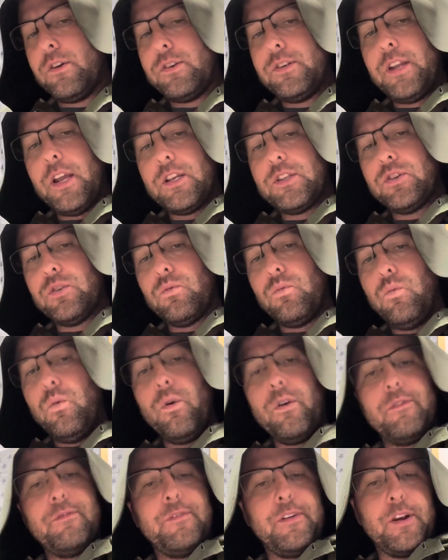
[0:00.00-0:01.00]
desert
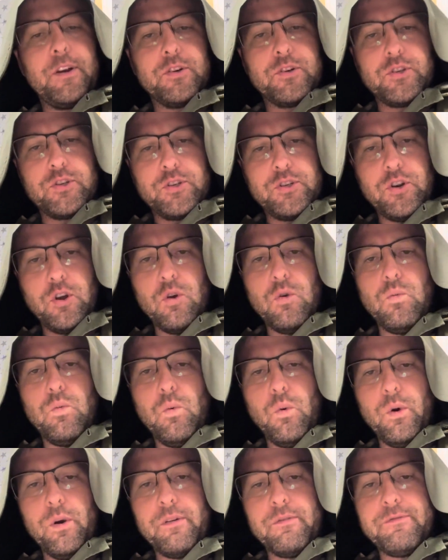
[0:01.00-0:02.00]
warfare, snow
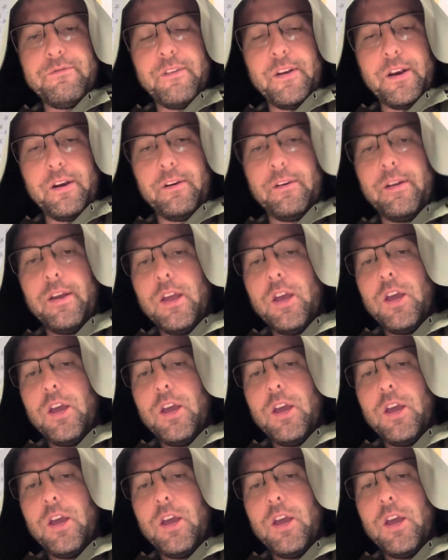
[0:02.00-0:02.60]
warfare.